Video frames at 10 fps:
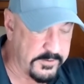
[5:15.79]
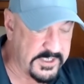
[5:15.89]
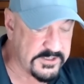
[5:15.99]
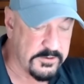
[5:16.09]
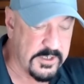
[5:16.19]
And
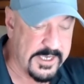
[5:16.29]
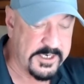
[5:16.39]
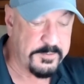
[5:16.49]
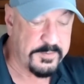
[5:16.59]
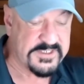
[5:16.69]
these are not in
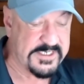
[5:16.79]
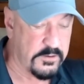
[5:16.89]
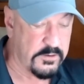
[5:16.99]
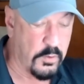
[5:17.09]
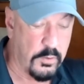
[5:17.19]
any
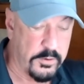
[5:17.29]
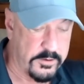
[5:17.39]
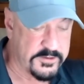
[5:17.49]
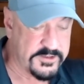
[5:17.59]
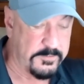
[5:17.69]
particular
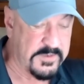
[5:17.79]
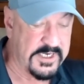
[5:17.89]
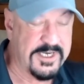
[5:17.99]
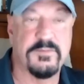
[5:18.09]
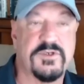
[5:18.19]
order, so I'm going
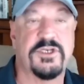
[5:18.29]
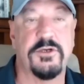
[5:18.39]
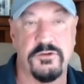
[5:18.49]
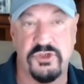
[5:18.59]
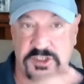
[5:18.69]
to give them to
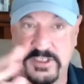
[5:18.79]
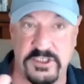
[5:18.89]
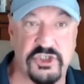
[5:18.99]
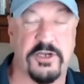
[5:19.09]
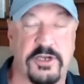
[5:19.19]
you just
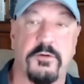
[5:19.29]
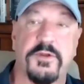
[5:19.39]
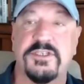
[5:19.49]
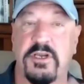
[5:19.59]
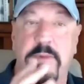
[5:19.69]
in general.
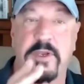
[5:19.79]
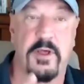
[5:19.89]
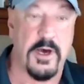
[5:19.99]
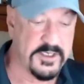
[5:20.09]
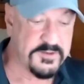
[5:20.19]
These are going to be the
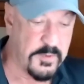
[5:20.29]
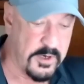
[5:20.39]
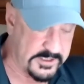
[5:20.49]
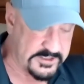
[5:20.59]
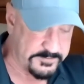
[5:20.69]
hottest
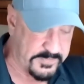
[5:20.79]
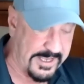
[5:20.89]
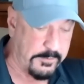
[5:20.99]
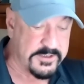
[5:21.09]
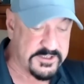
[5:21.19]
markets. But
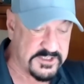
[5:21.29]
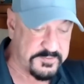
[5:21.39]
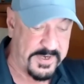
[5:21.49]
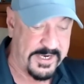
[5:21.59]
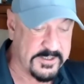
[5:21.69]
I would
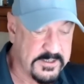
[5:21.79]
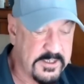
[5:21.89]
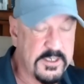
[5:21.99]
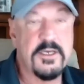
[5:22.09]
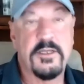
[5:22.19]
suspect
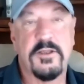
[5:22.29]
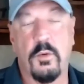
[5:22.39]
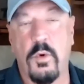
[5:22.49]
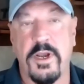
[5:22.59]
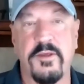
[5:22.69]
that
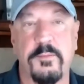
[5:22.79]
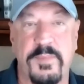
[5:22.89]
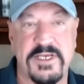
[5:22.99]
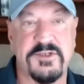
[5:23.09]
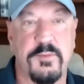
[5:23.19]
one of the
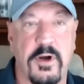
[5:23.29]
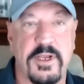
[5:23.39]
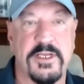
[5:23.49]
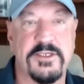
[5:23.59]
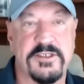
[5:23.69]
best
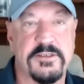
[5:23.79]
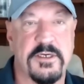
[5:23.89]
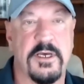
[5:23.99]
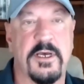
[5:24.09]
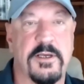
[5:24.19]
markets,
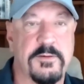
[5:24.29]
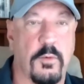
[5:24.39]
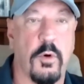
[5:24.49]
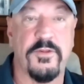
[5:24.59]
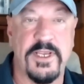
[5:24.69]
uh,
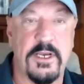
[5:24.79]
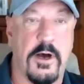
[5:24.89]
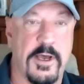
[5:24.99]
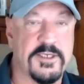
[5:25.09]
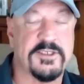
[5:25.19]
or the
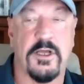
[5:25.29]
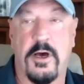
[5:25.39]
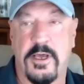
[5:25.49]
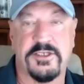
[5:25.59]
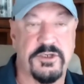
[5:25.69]
hottest, the
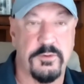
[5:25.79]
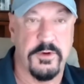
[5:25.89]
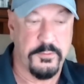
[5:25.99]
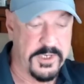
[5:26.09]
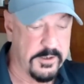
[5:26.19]
hottest two or
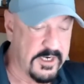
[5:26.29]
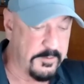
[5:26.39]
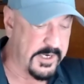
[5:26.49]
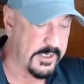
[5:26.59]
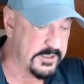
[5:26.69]
three are going to
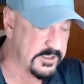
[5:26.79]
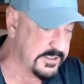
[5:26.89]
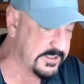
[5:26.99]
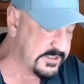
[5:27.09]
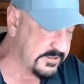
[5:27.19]
be on this
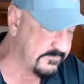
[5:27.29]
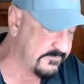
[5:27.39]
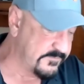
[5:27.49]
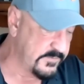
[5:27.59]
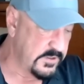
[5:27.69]
list of,
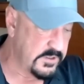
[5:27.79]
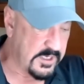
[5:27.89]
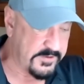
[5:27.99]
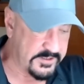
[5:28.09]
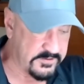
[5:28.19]

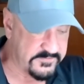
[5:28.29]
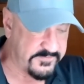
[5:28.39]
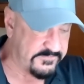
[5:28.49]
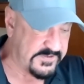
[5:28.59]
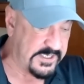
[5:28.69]
I think there's
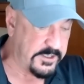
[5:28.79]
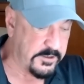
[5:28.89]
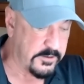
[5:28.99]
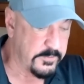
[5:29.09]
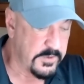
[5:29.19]
fifteen
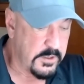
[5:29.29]
here.